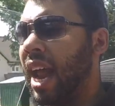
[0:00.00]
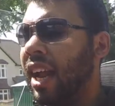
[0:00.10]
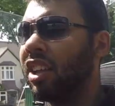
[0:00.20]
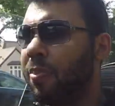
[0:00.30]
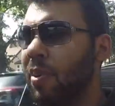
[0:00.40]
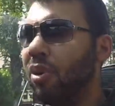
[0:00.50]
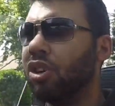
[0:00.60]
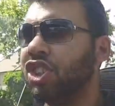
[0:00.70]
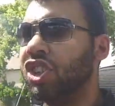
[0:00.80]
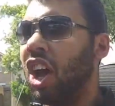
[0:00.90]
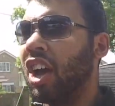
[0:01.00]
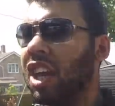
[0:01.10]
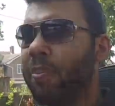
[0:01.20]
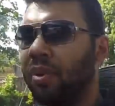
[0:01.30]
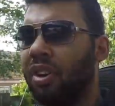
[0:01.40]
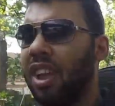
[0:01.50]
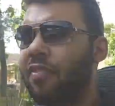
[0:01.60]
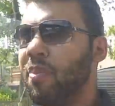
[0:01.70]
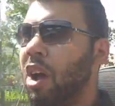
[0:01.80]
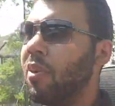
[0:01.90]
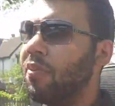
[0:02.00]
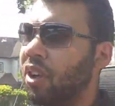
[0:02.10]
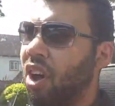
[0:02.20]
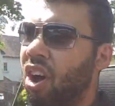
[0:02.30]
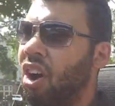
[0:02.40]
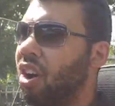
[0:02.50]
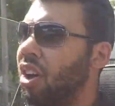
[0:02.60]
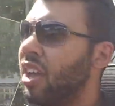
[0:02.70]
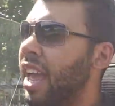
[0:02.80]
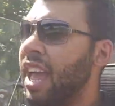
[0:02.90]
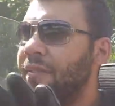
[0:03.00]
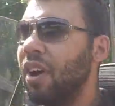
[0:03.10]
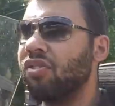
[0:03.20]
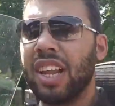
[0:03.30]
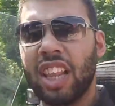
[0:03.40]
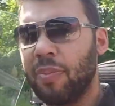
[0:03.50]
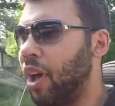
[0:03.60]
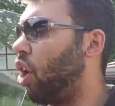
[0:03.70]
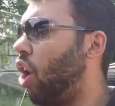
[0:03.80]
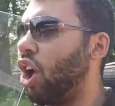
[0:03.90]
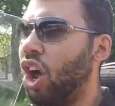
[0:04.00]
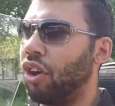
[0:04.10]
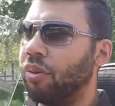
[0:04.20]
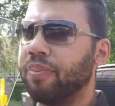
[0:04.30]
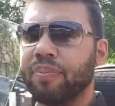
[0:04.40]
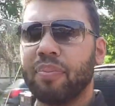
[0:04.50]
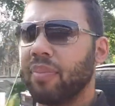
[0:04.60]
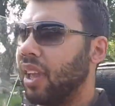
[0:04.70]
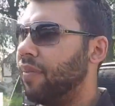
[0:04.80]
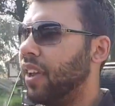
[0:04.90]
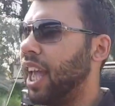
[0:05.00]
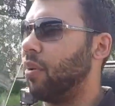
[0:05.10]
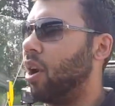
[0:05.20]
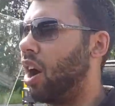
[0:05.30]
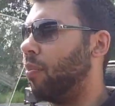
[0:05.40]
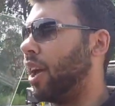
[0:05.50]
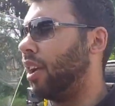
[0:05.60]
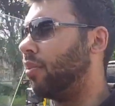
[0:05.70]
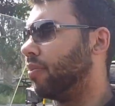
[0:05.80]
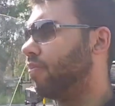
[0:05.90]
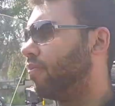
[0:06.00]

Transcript: and a little bit more sturdy, because at the moment the car, it feels a little bit hollow, if you get what I mean.